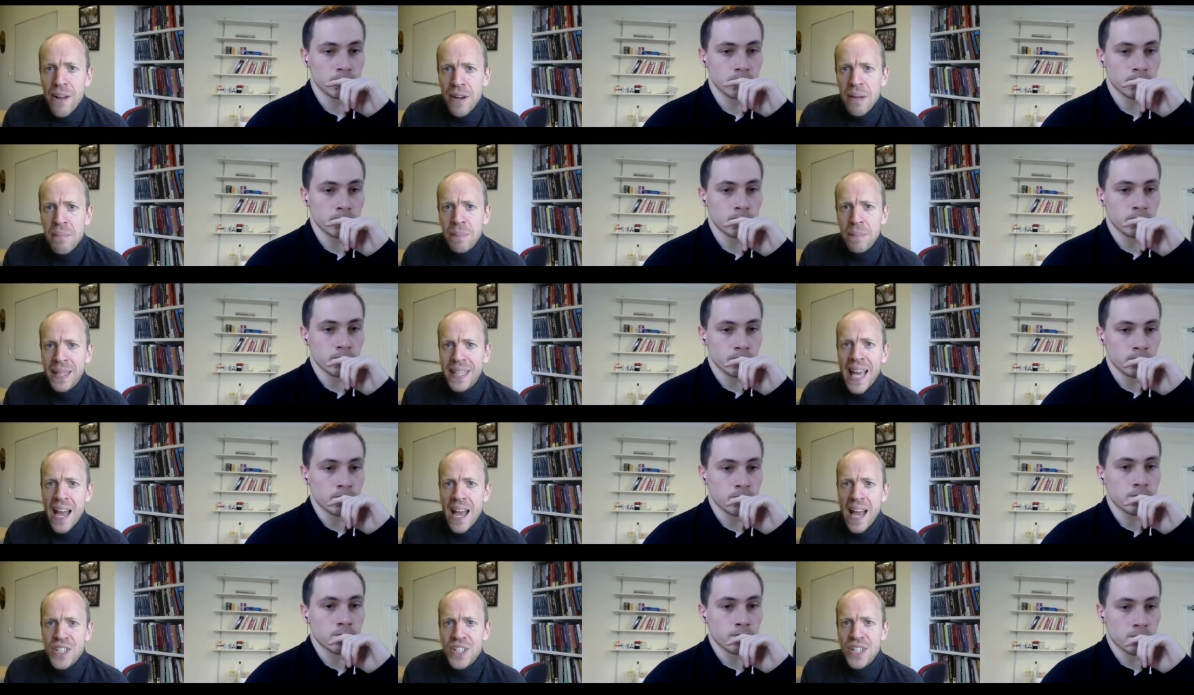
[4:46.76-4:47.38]

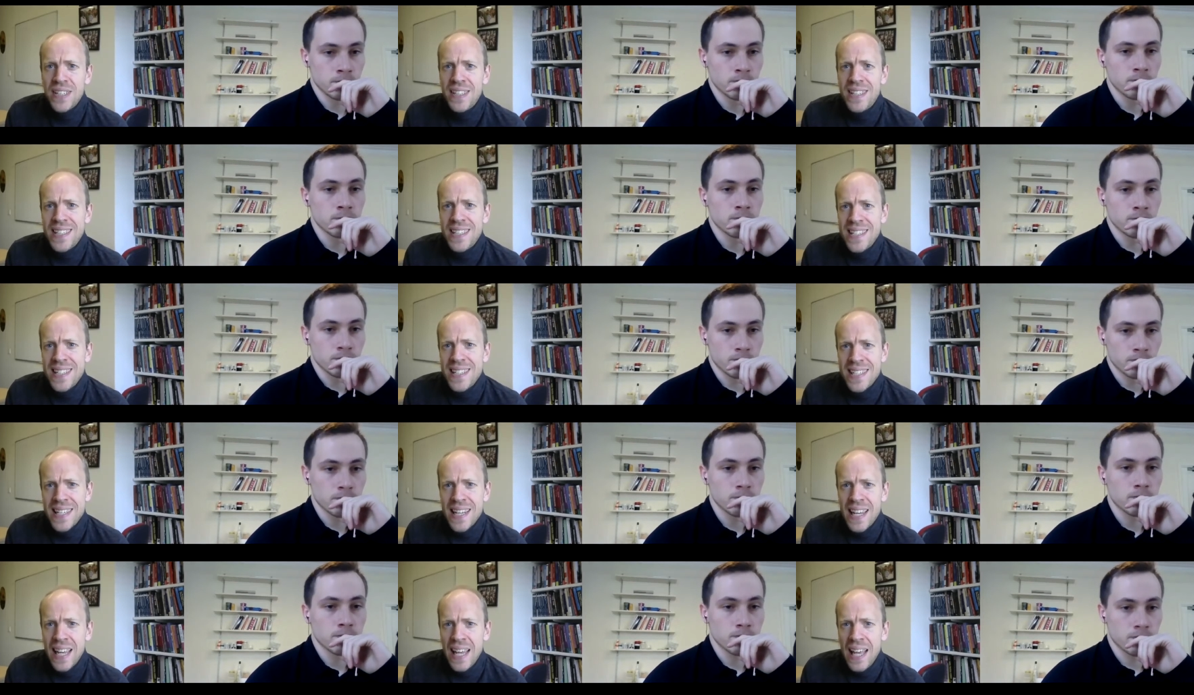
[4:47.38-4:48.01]

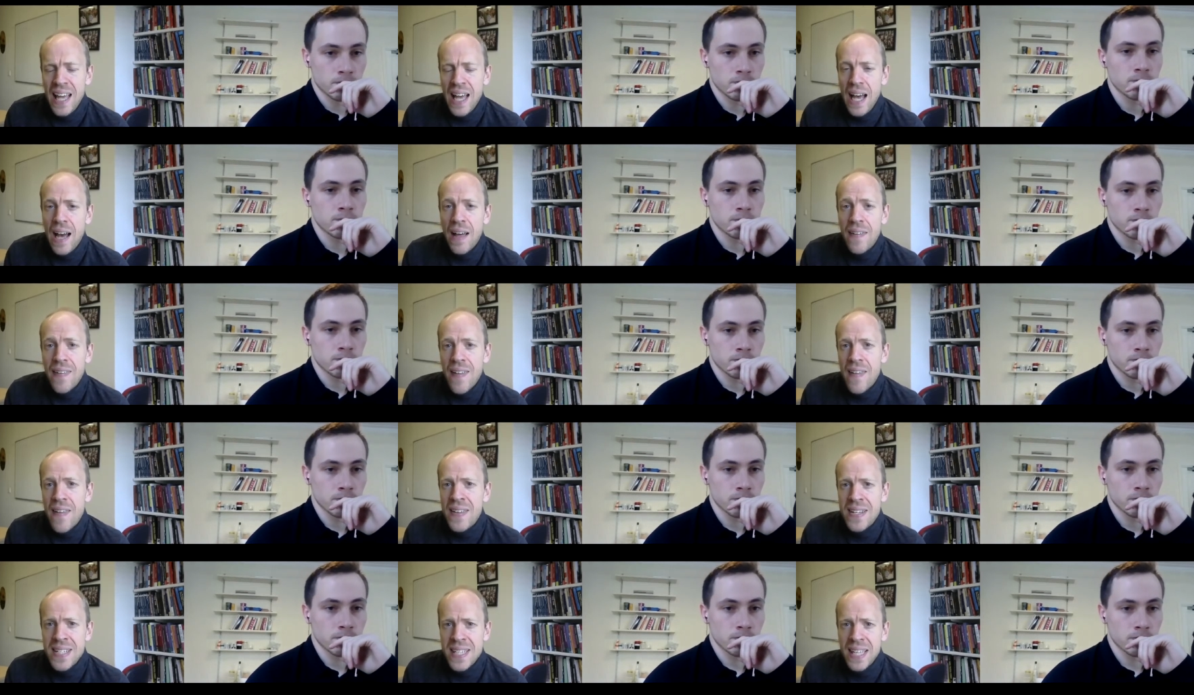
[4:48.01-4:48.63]
Speaker 1: implications, and
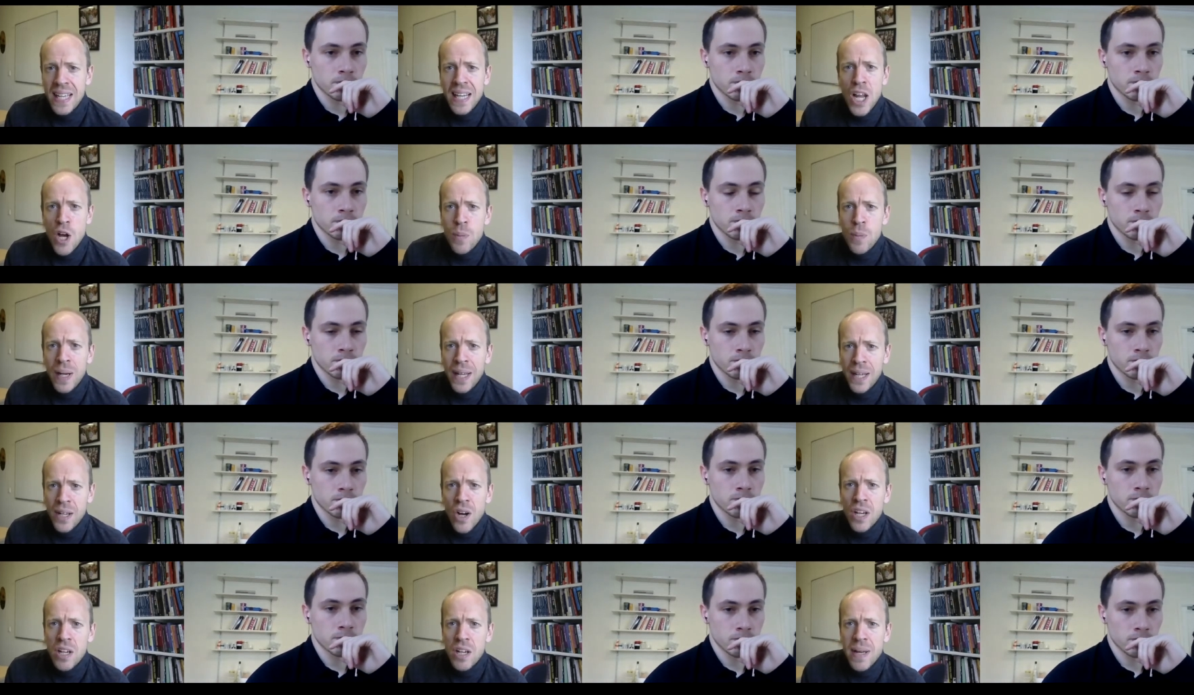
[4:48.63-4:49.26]
then there's the global
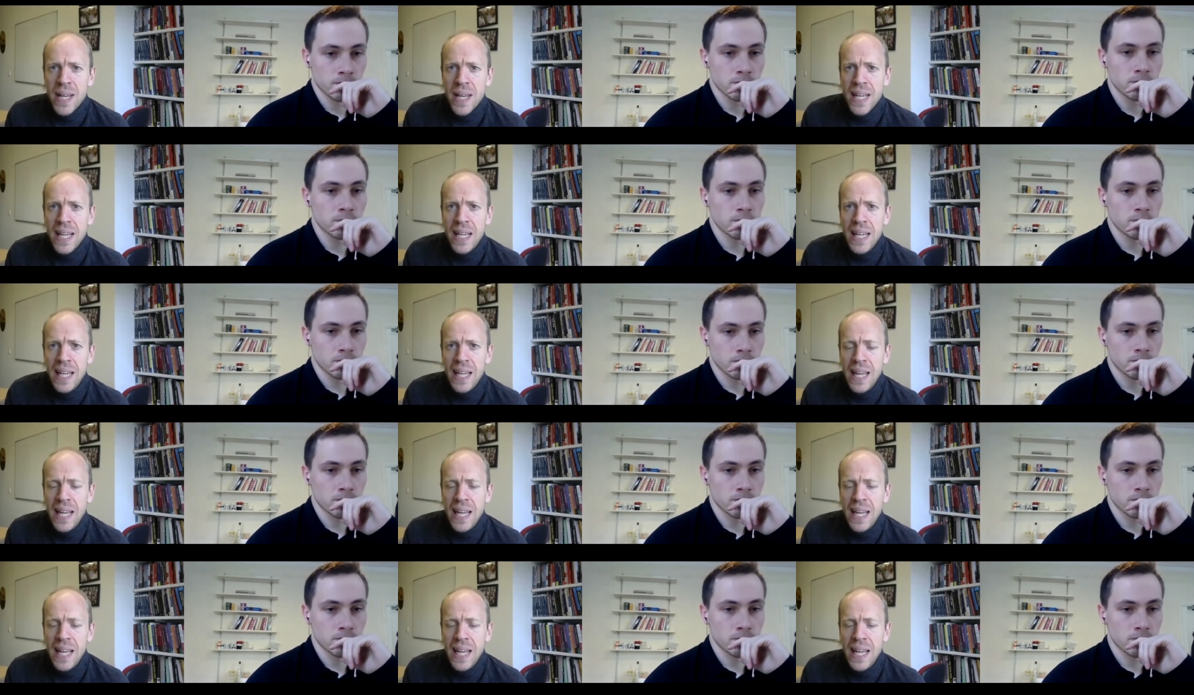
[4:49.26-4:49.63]
economy.